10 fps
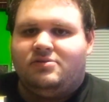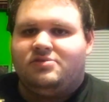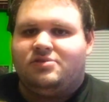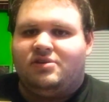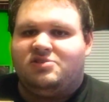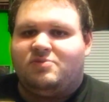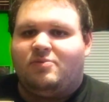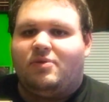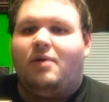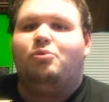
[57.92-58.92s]
So it has
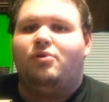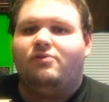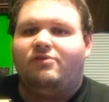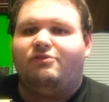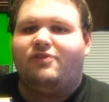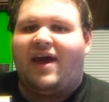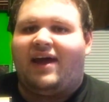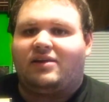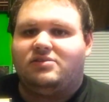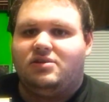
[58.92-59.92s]
been a proven
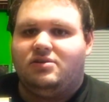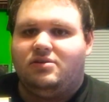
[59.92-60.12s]
fact.